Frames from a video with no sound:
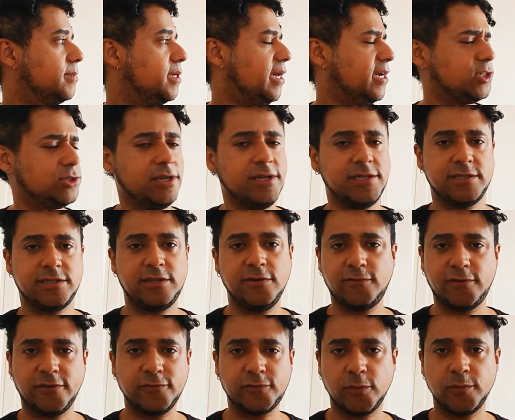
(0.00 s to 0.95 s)
it's
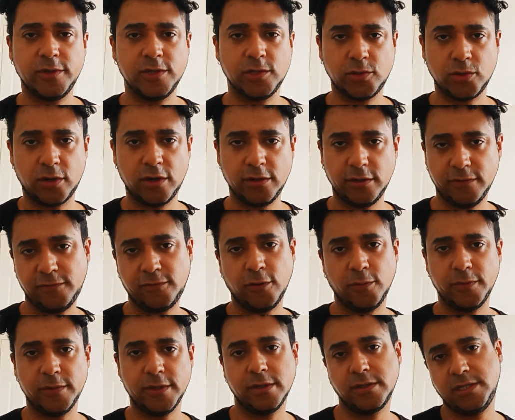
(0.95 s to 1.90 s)
different from the story
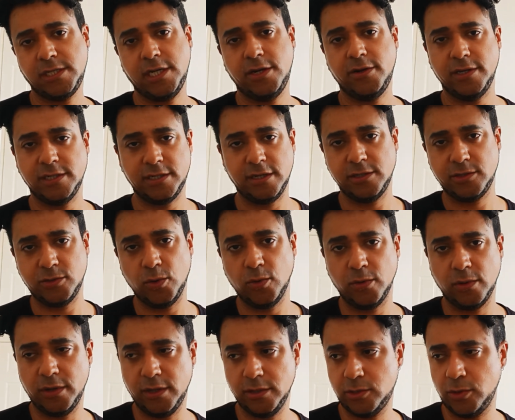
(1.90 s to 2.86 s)
from the series I
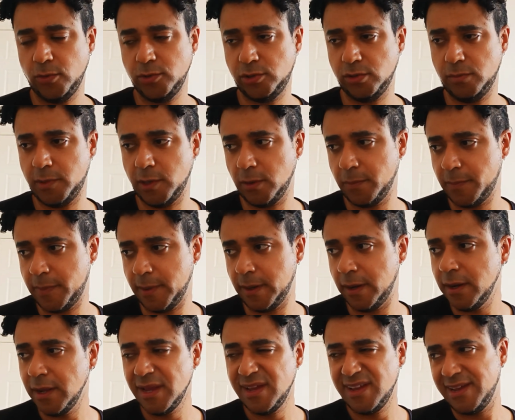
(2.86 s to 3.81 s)
told you about,
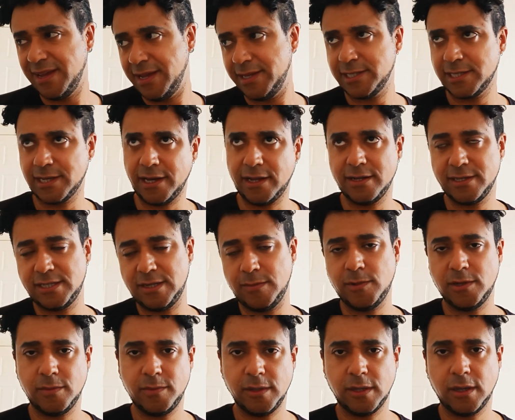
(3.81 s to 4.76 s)
but it's kind of
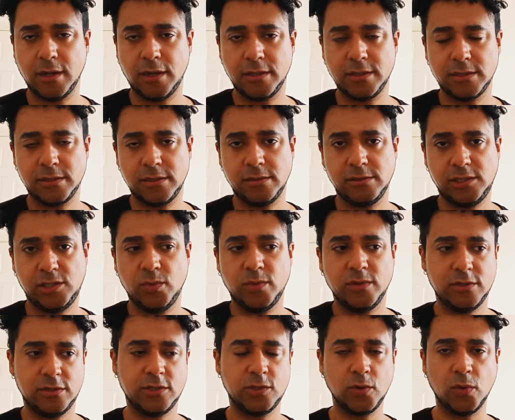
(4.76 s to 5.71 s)
similar because she
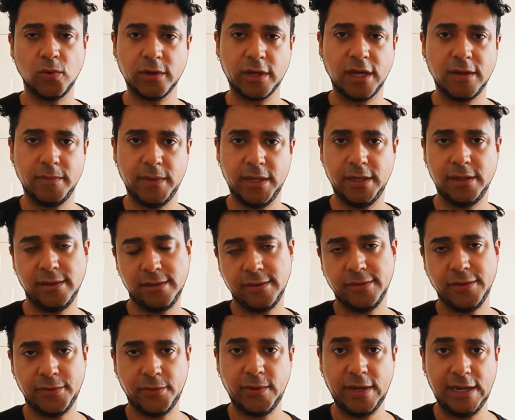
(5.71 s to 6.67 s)
was stalking me,
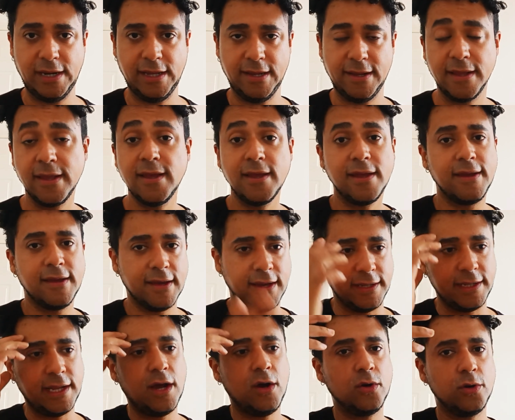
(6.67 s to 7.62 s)
really.
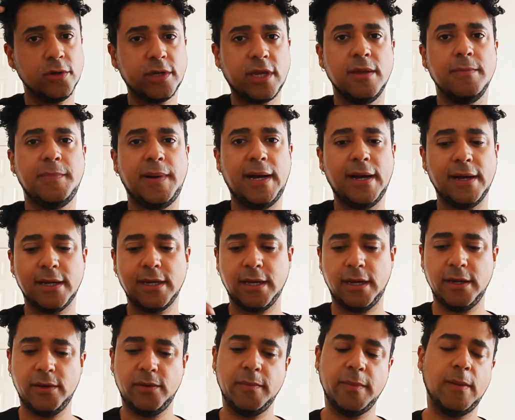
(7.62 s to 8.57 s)
And now looking back,
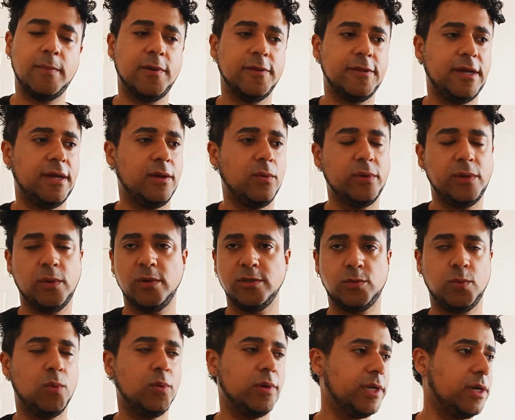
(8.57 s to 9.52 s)
I remember that when I
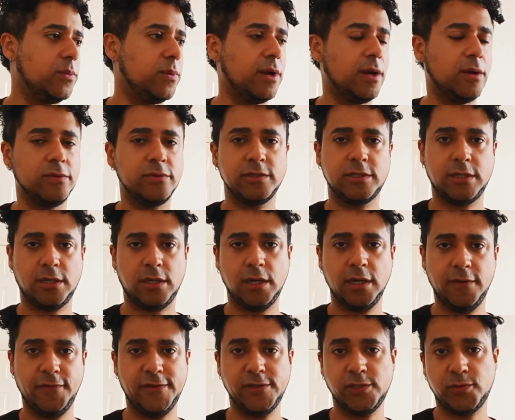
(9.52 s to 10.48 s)
was walking around
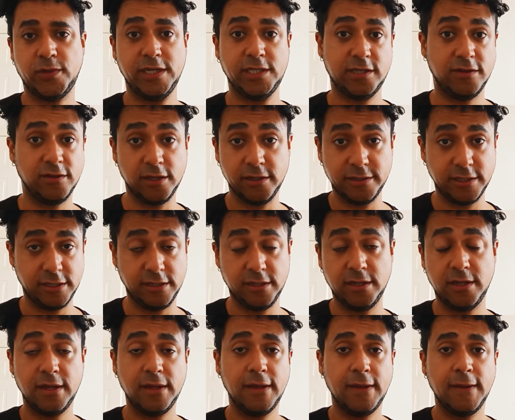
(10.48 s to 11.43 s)
in the streets of
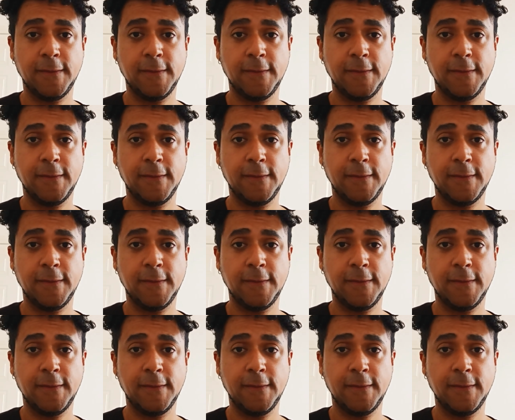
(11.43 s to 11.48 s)
London,